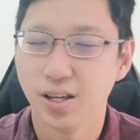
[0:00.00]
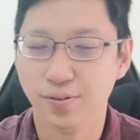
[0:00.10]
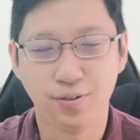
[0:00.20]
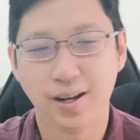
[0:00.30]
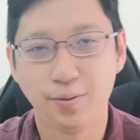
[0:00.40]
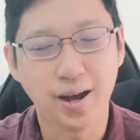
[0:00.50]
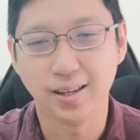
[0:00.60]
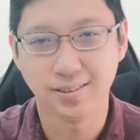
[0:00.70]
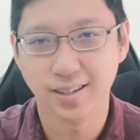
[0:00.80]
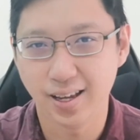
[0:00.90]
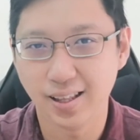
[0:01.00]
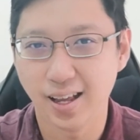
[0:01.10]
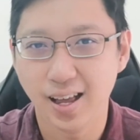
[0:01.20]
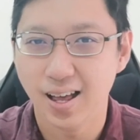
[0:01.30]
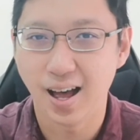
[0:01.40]
If you like what I said,
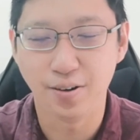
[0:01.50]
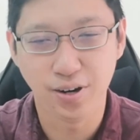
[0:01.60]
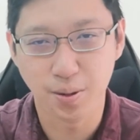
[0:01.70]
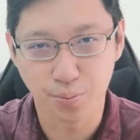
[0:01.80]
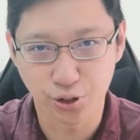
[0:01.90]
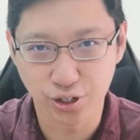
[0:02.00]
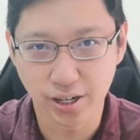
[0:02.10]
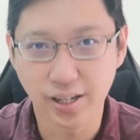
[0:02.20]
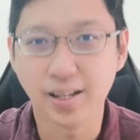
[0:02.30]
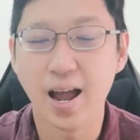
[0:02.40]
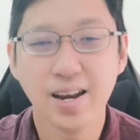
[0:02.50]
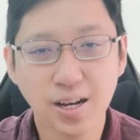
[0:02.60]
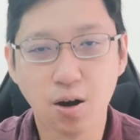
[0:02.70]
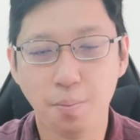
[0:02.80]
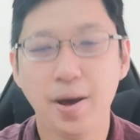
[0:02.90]
I really appreciate it. Any
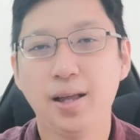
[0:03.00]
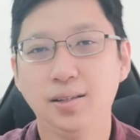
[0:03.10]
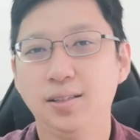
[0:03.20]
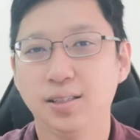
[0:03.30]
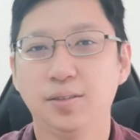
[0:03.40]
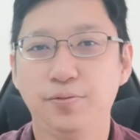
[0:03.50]
comment, just